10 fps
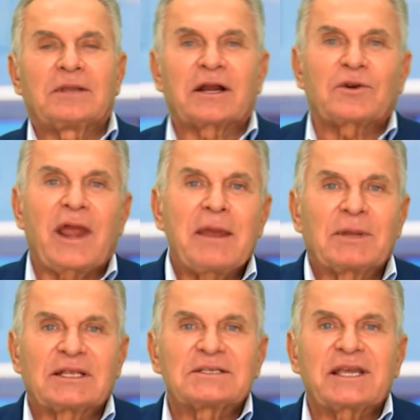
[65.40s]
Dr.
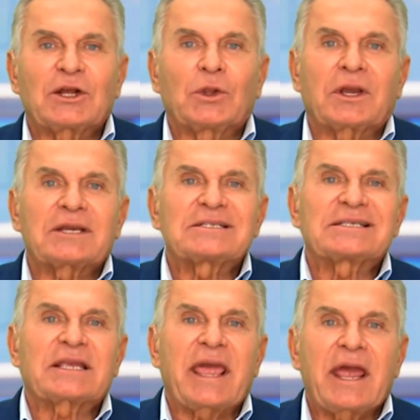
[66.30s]
Amen, let's take a look at a
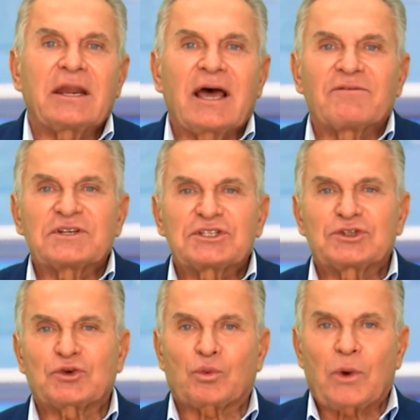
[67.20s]
scan of a
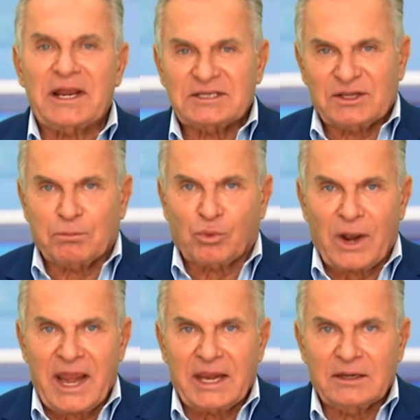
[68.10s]
stressed
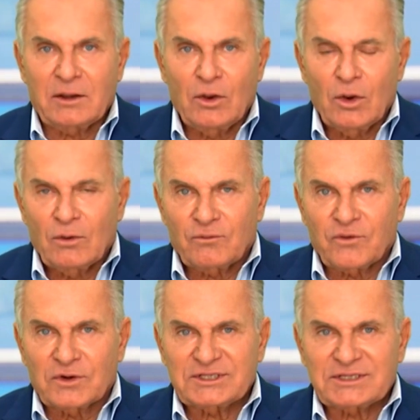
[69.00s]
brain
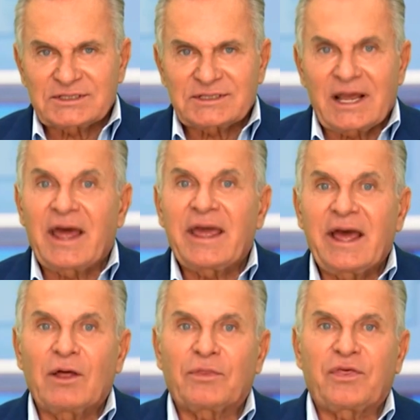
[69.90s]
versus a
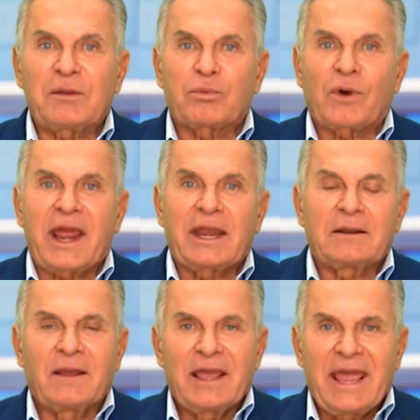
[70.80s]
healthy
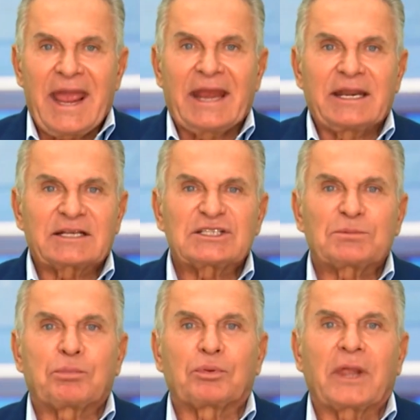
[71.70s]
brain and
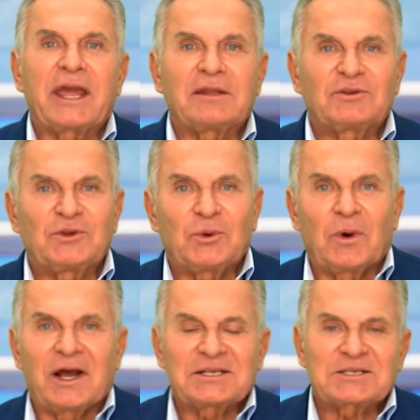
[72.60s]
explain to
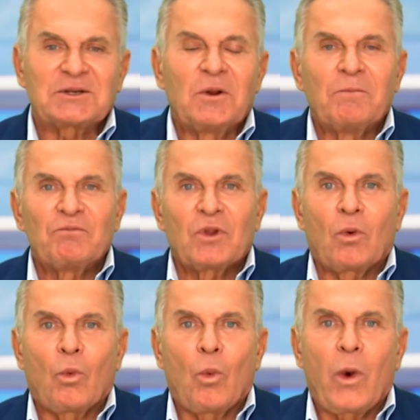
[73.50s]
us
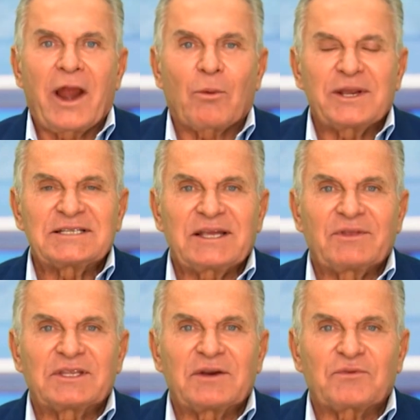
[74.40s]
where we see
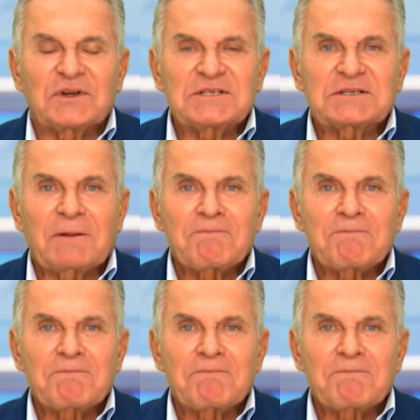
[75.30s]
the difference.